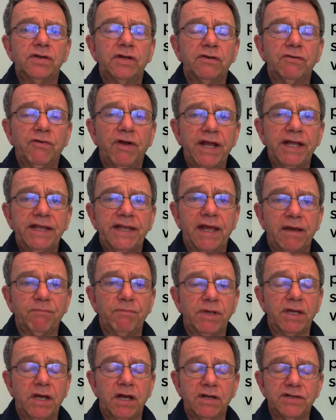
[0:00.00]
grade
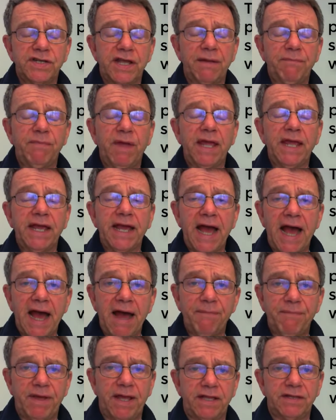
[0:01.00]
them because I make
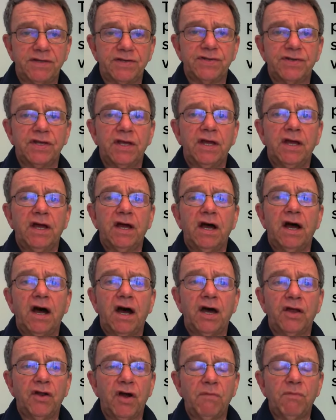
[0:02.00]
comments
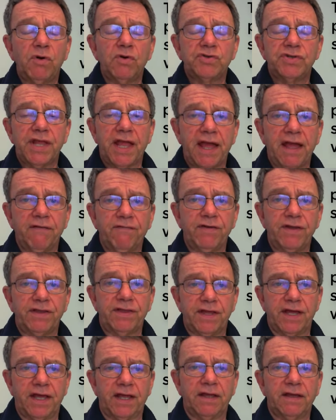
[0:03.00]
on almost
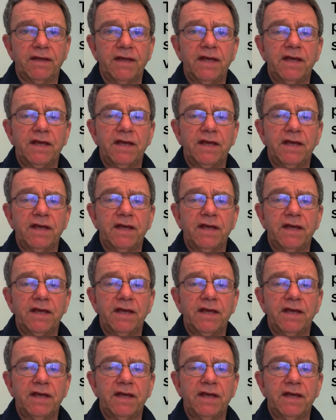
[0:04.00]
everything.